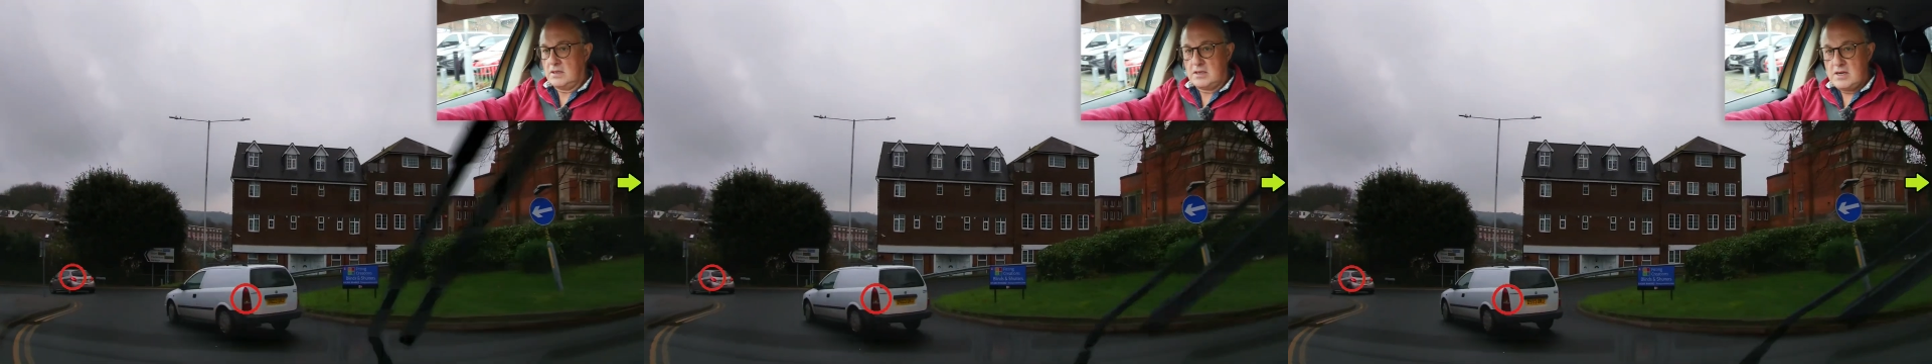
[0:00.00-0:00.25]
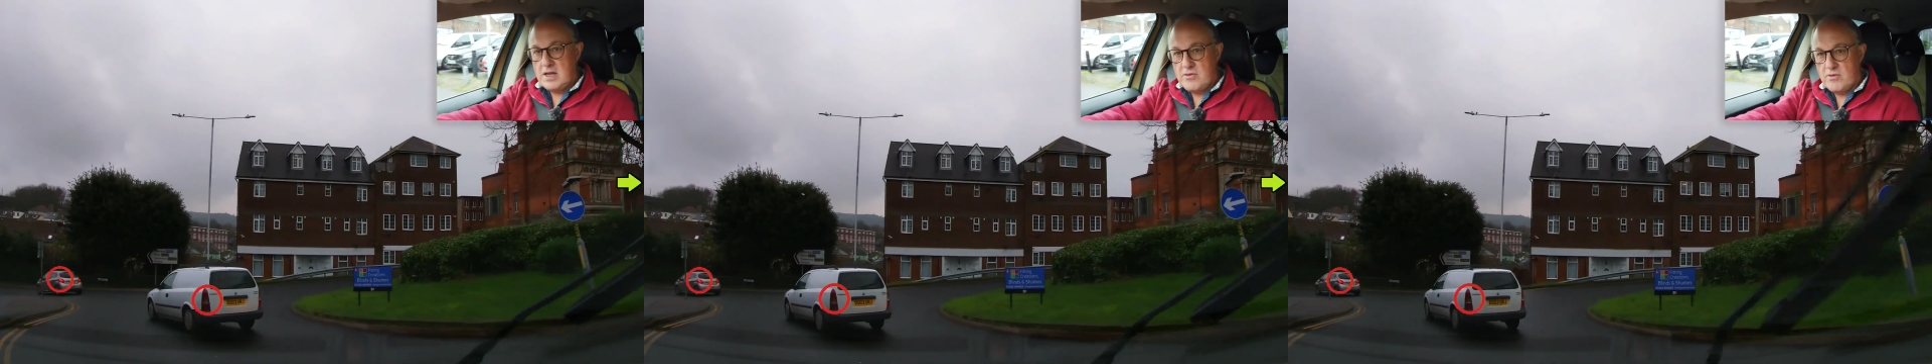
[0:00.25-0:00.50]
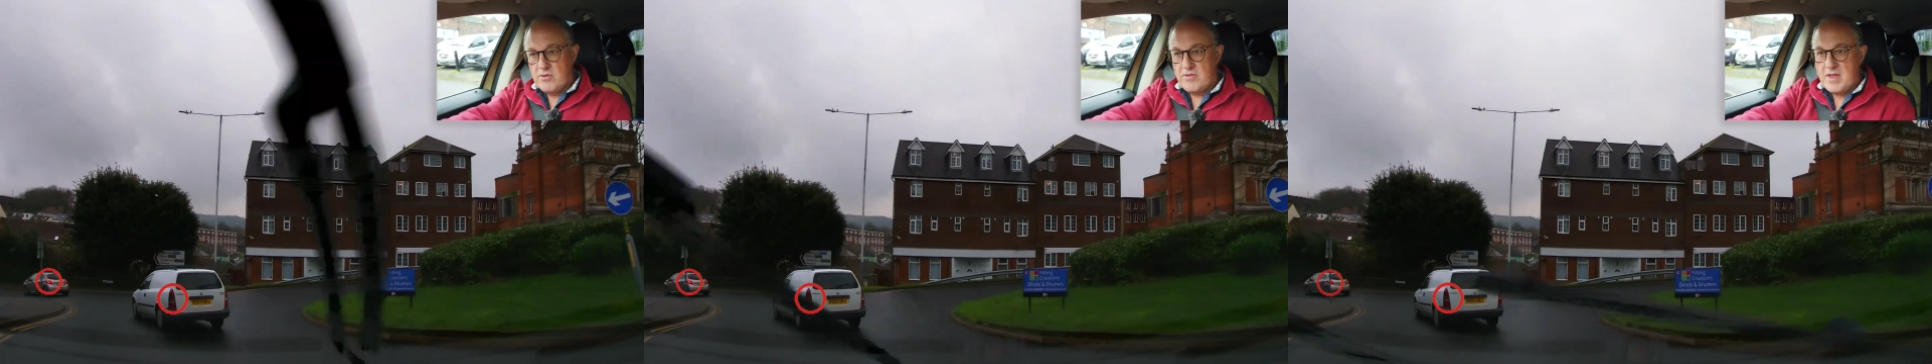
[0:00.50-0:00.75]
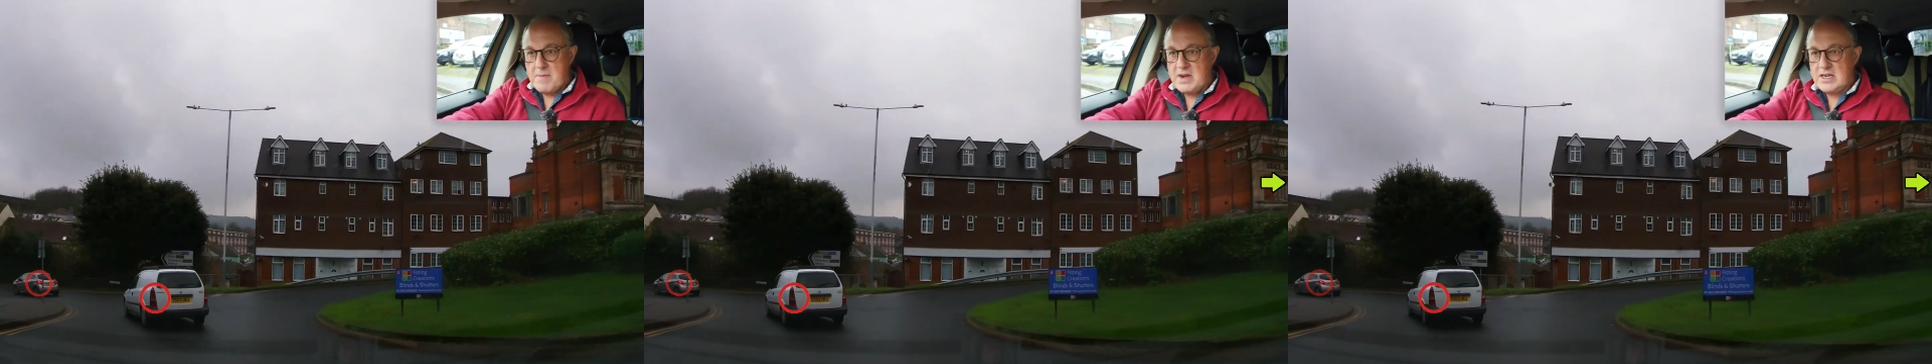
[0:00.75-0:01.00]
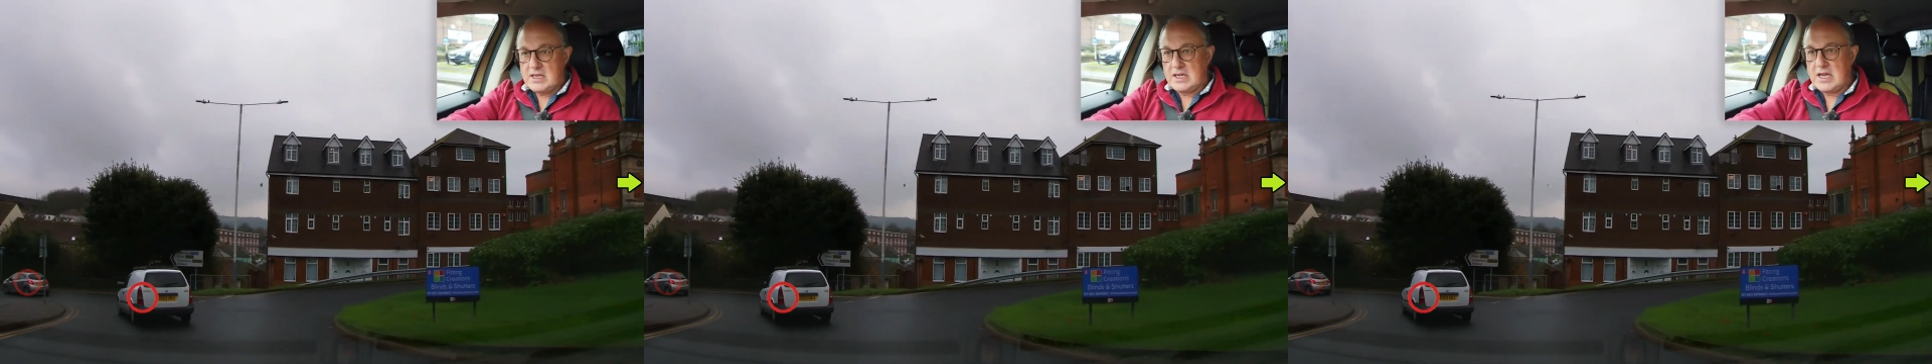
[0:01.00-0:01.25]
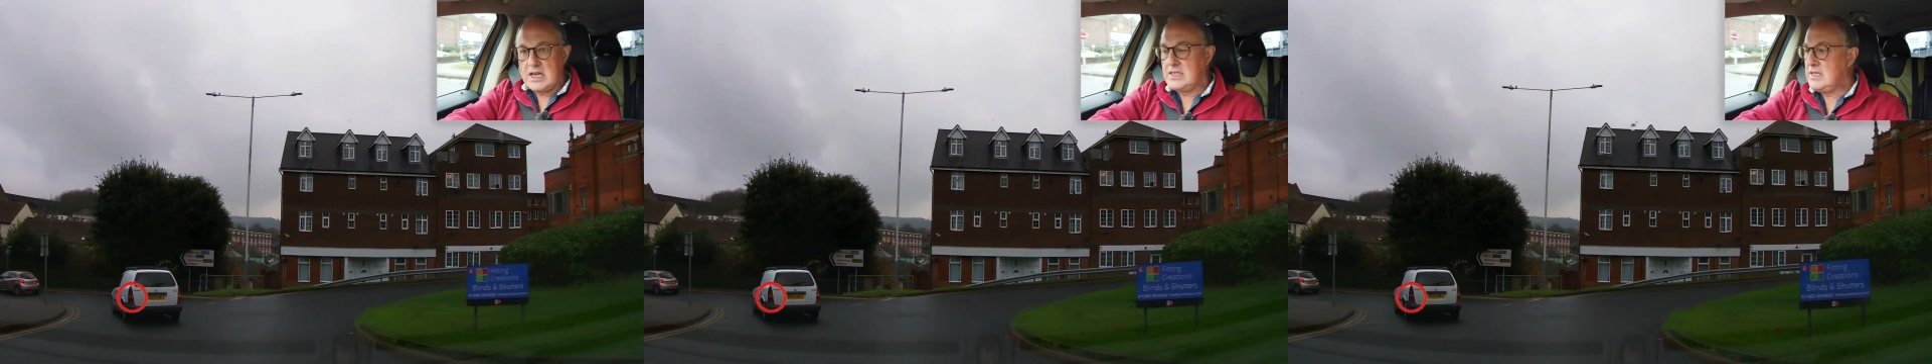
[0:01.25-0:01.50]
Neither of them
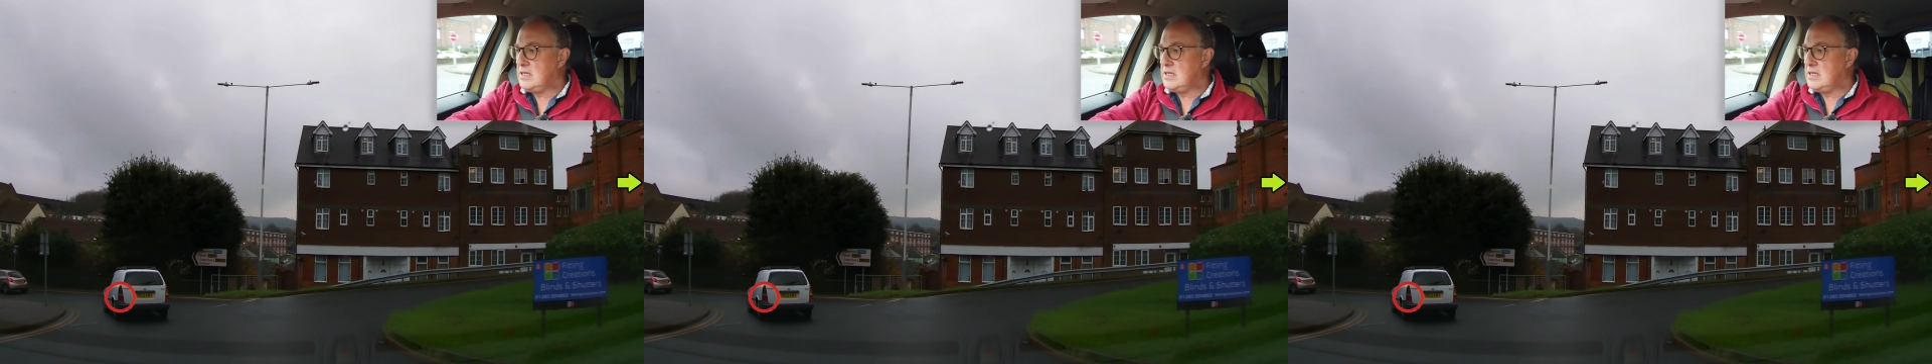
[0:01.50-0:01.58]
indicated